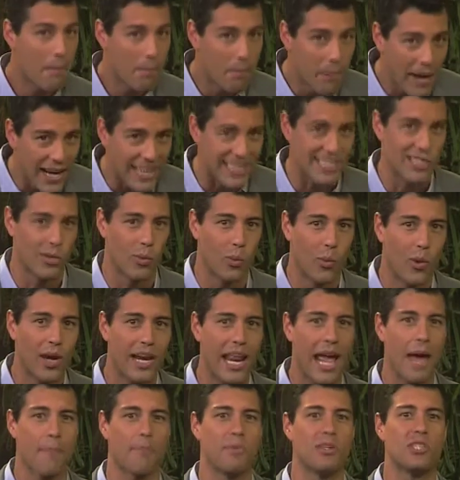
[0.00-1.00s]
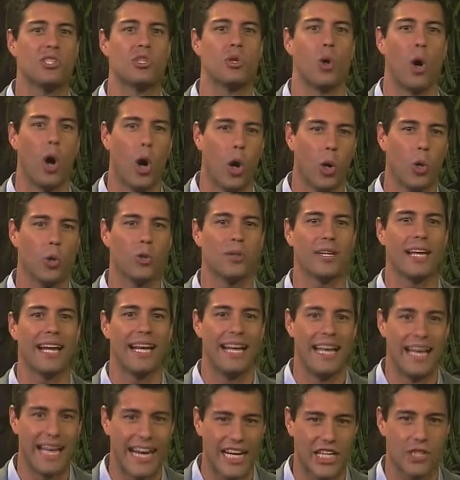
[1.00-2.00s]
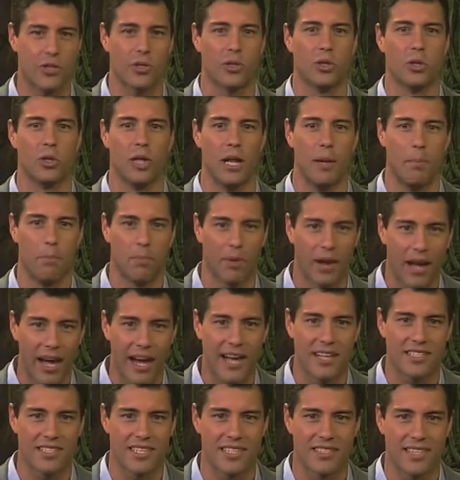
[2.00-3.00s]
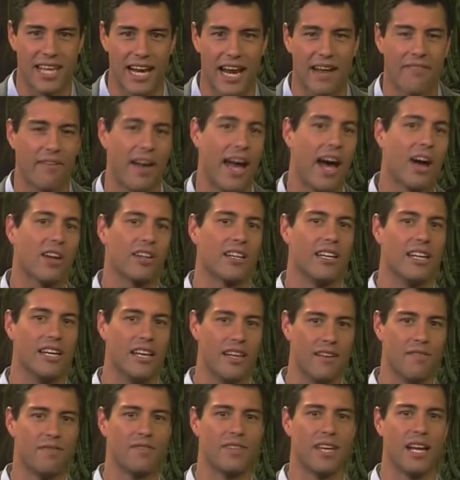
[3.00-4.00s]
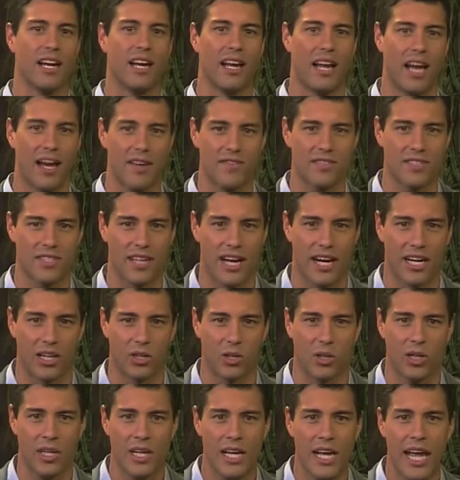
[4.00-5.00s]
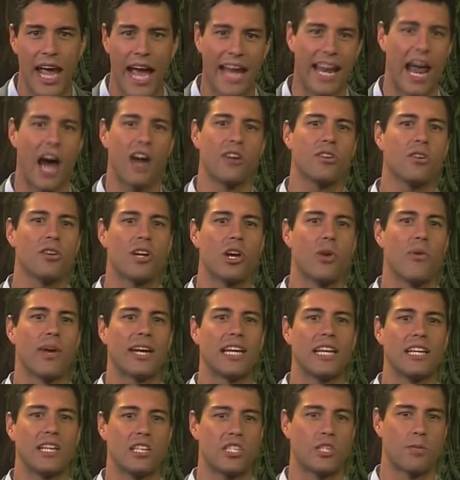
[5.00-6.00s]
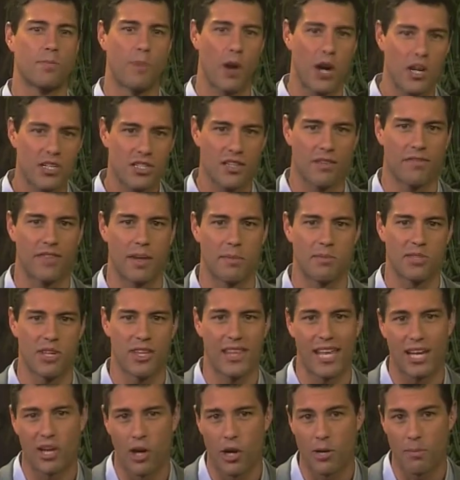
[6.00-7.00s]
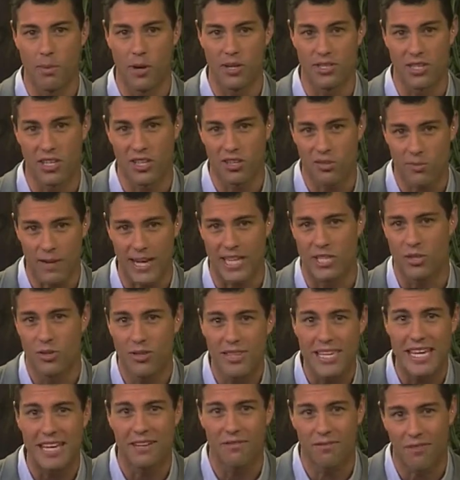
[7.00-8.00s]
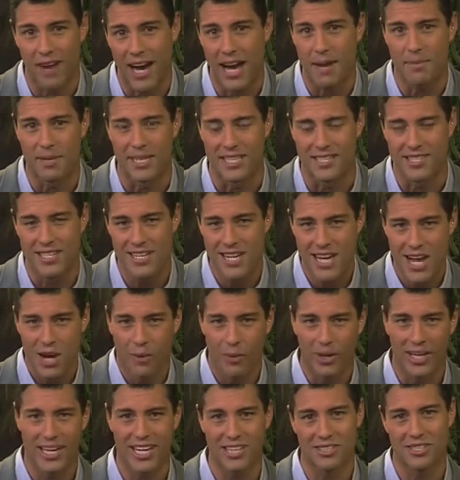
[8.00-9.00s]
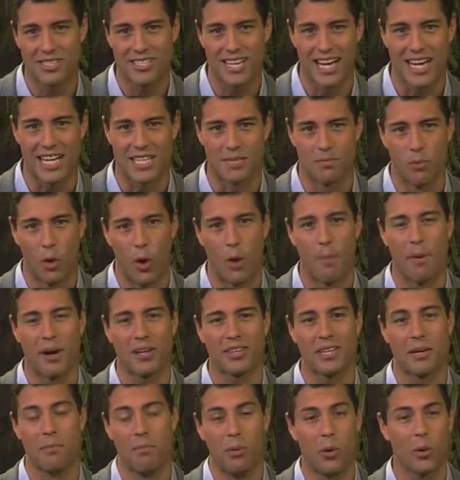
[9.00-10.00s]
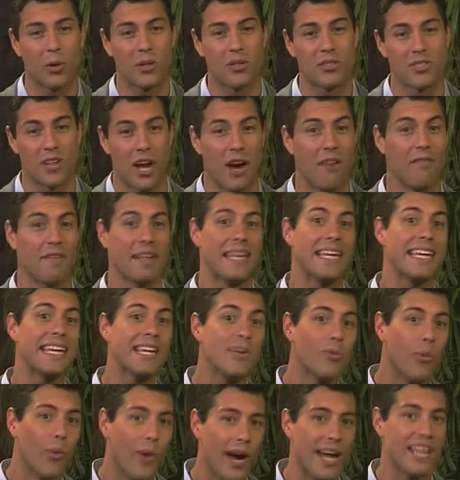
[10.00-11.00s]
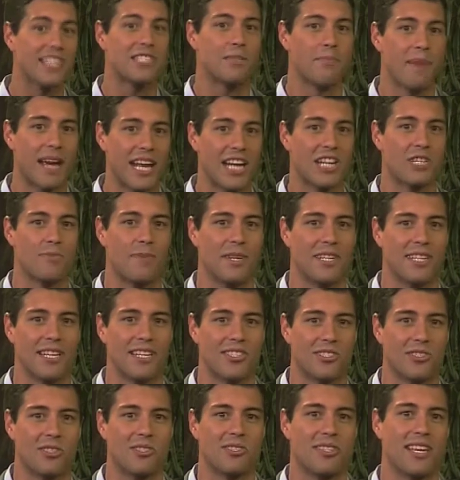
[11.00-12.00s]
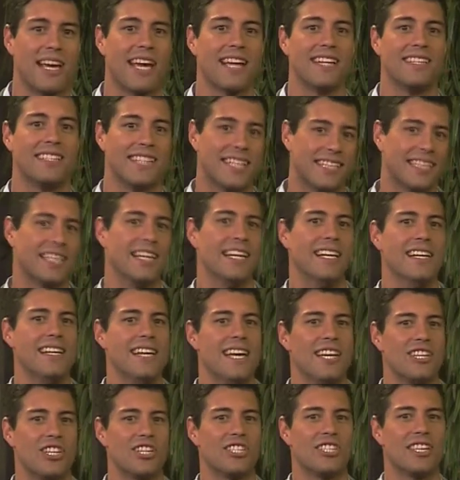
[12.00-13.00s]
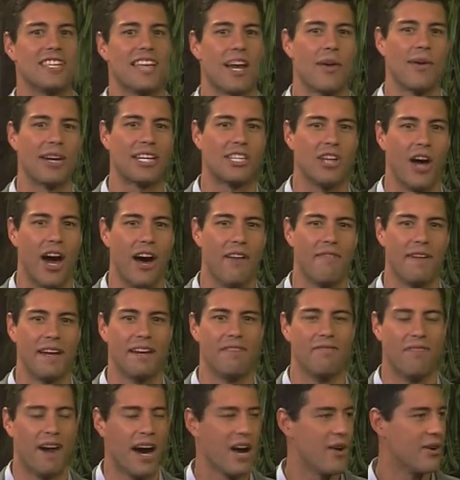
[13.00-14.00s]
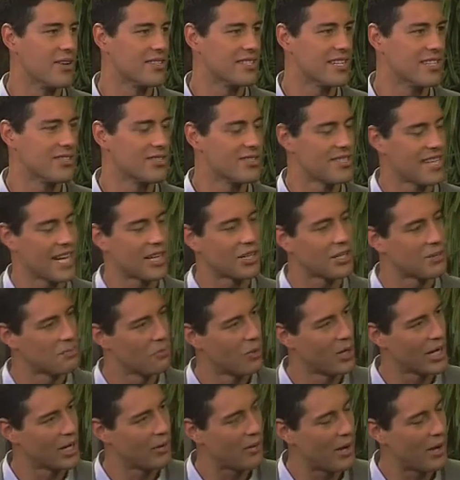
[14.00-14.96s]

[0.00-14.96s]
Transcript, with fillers: But what happens to old electrical appliances that have outlived their life cycle? And how do you correctly dispose of them so they don't pose a threat to the environment? Well, here to tell us more about the importance of e-waste management is Suzanne Dittke. She's the director of EnviroSense. Suzanne, good morning.